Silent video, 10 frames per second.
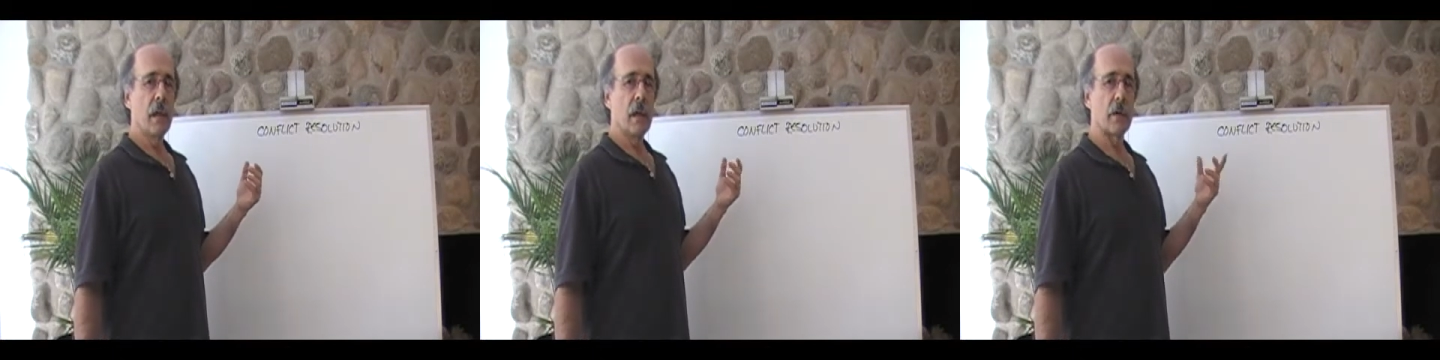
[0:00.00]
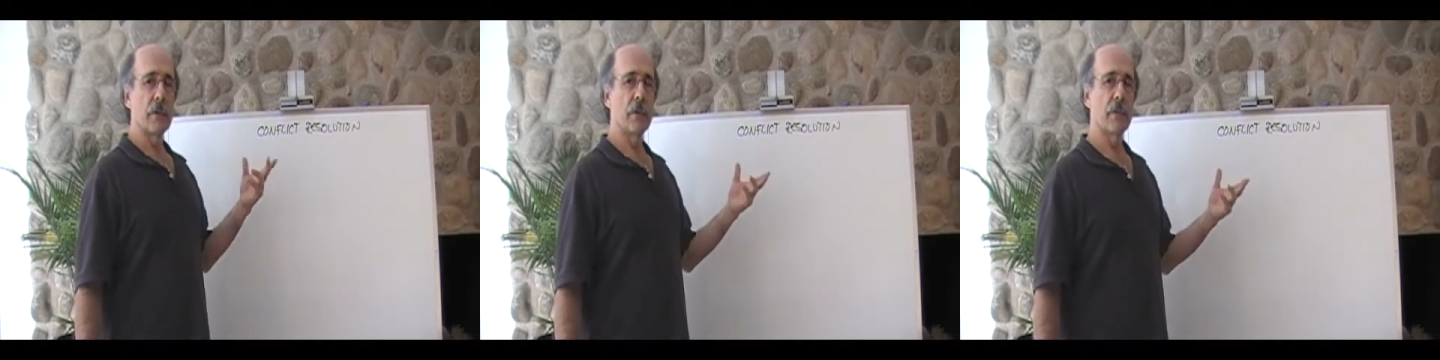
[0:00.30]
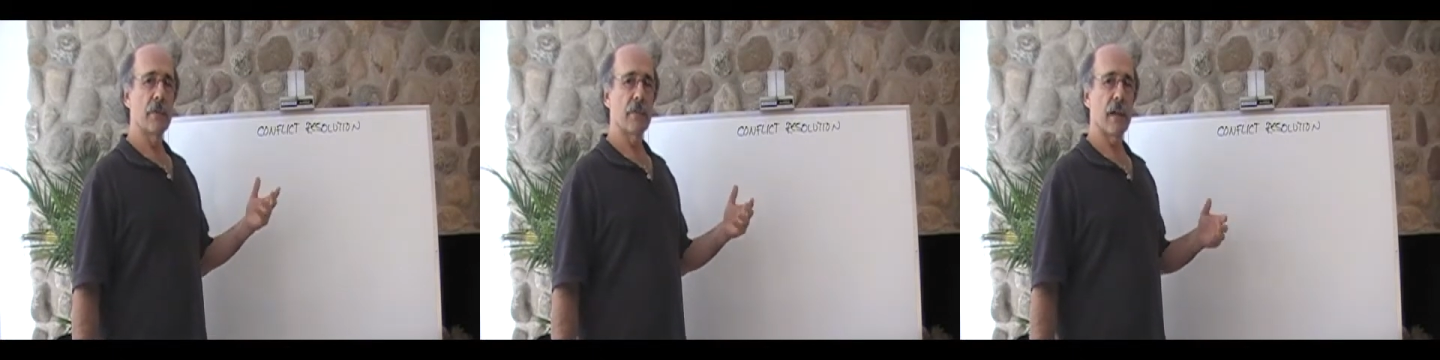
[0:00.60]
or
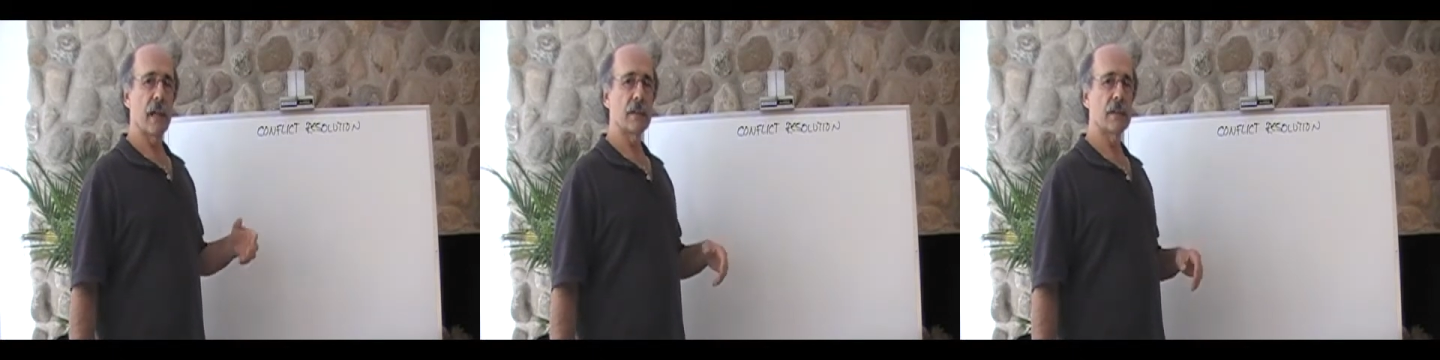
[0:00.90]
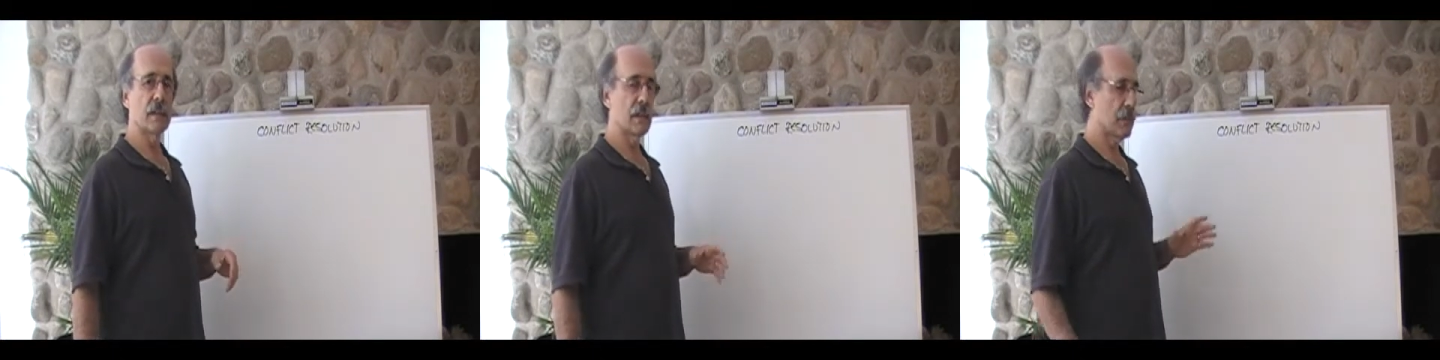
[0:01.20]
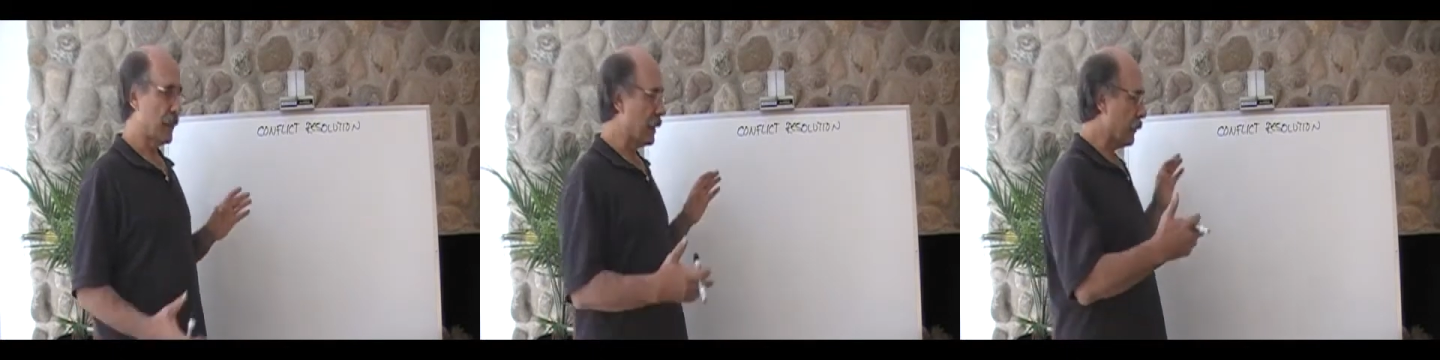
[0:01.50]
unitive consciousness,
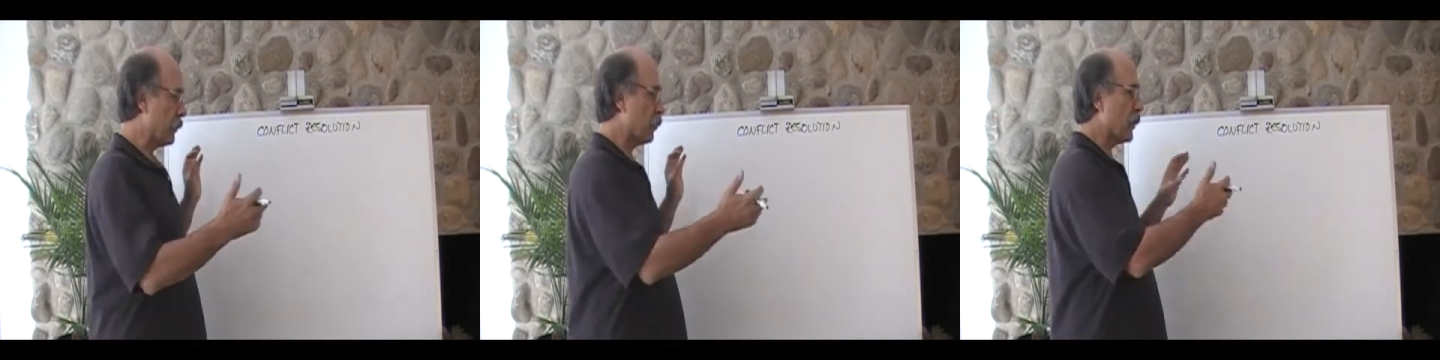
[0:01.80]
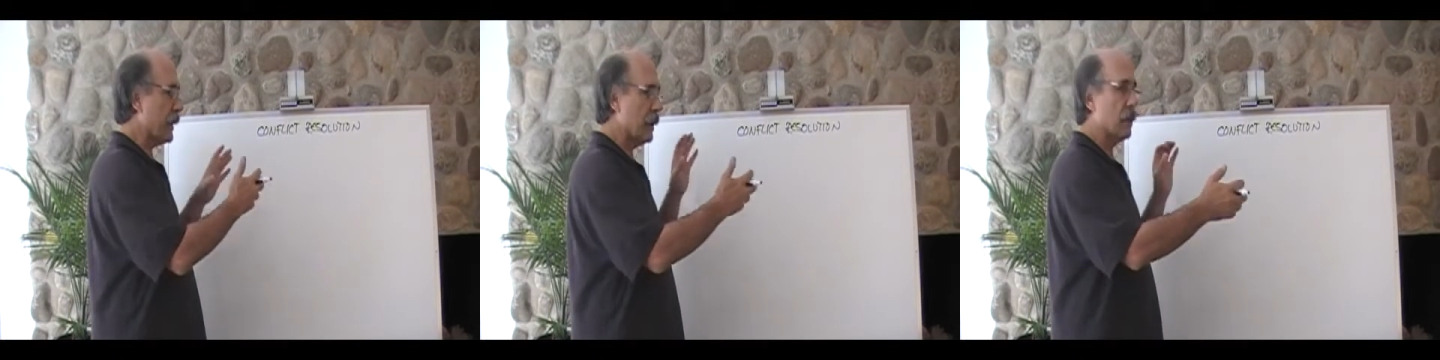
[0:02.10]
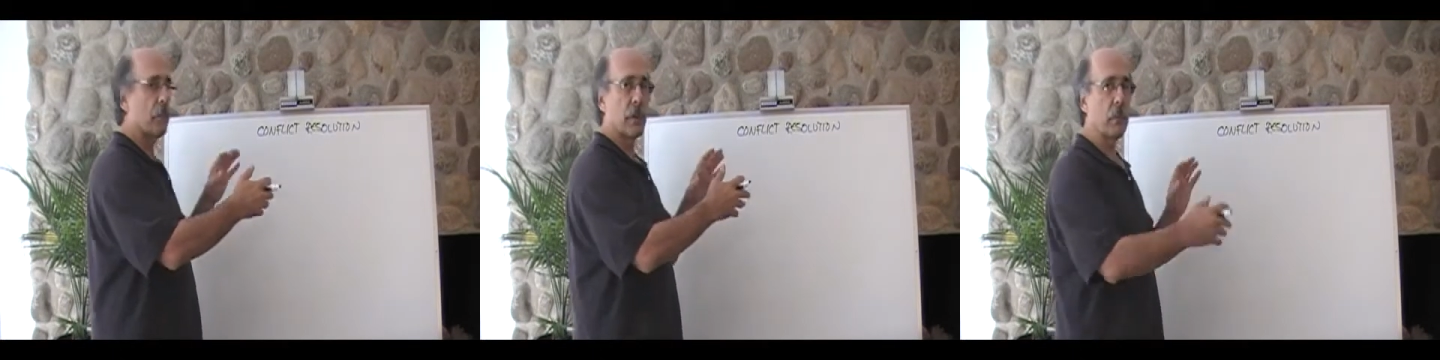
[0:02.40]
because
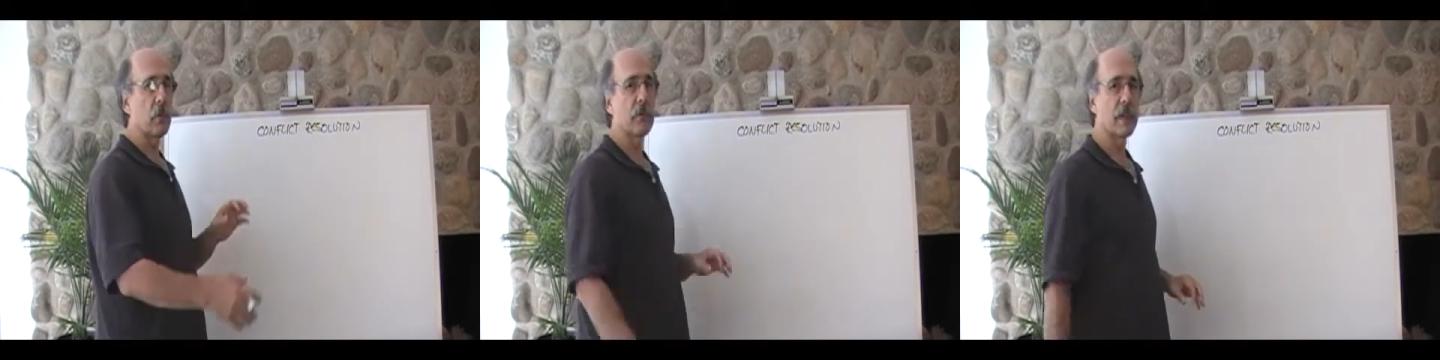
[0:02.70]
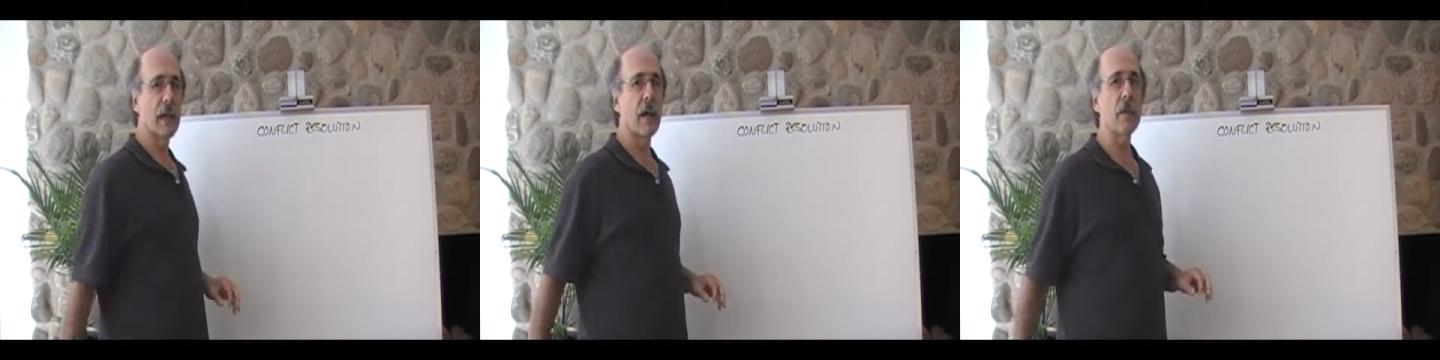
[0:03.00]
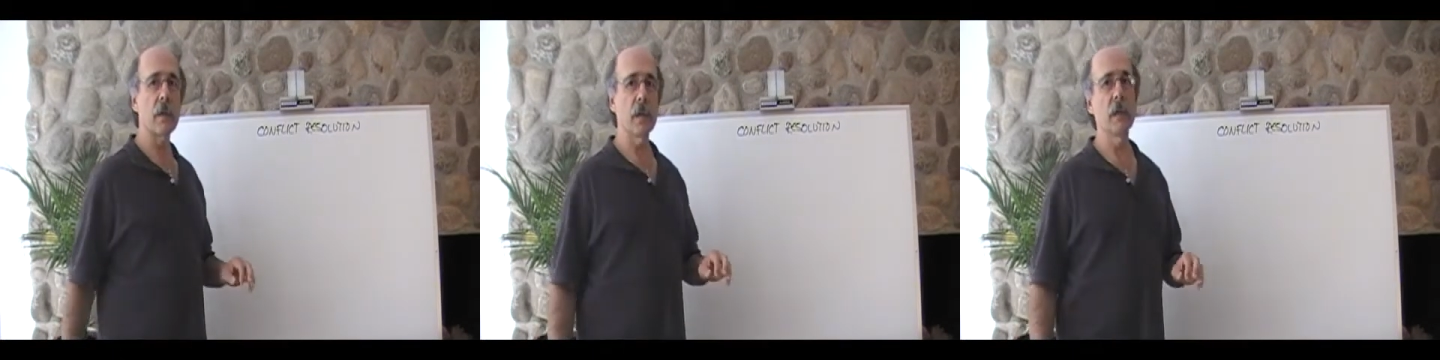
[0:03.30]
bringing people
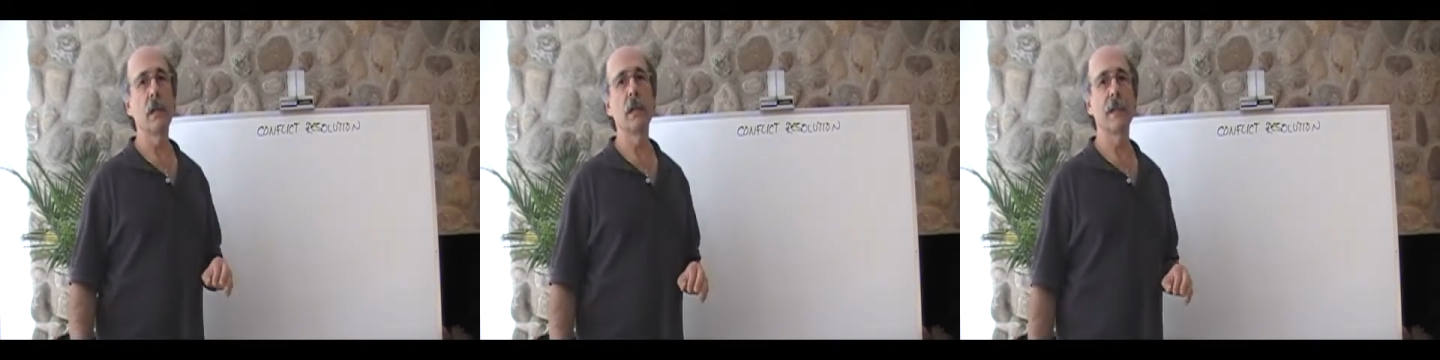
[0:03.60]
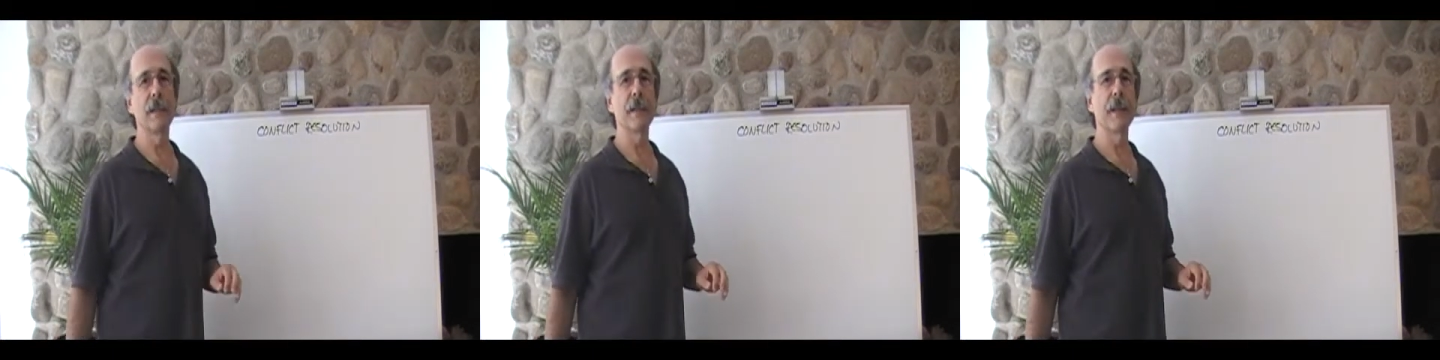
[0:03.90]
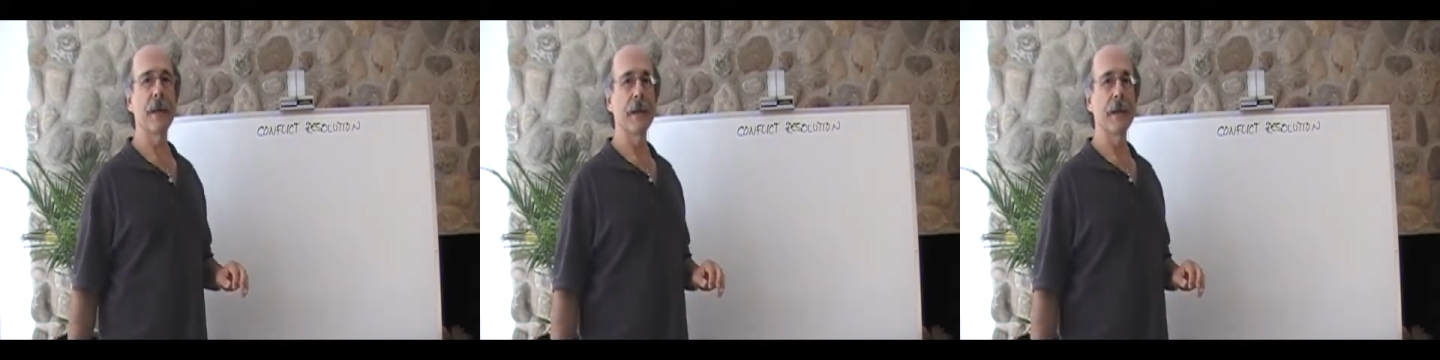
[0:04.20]
together in